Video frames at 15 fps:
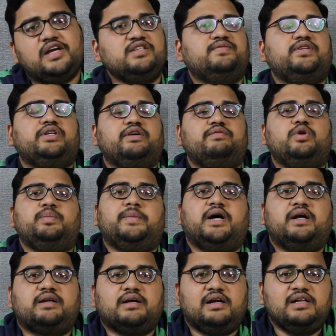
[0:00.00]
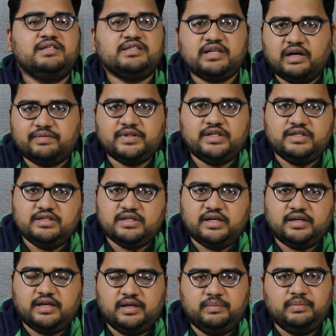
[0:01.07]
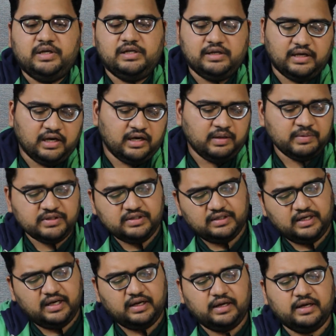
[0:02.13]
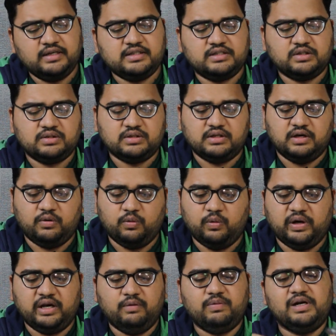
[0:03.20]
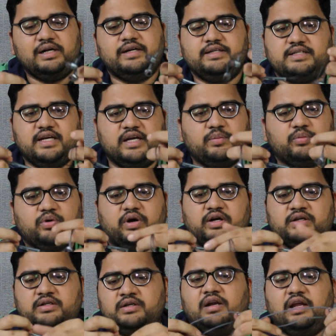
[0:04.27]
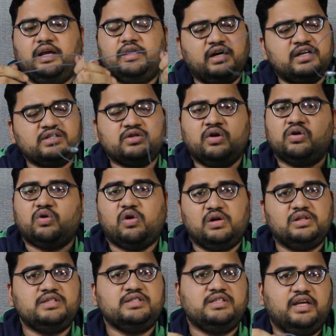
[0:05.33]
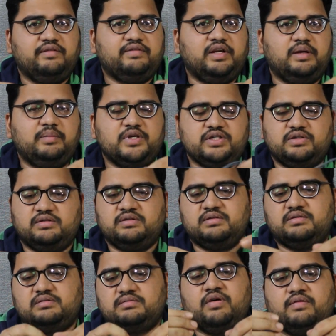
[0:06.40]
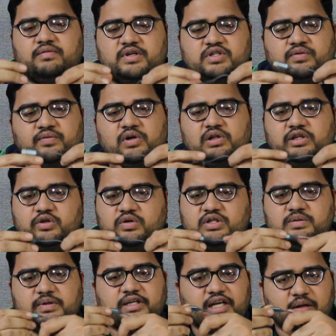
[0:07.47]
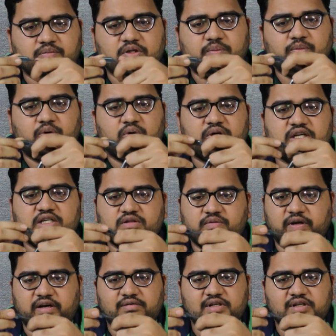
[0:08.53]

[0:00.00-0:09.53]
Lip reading: as for the review part, I'll start with the design and build, and I must say it's a very well designed product. Like, it's got all the safety measures. First of all, the USB Type-C port is very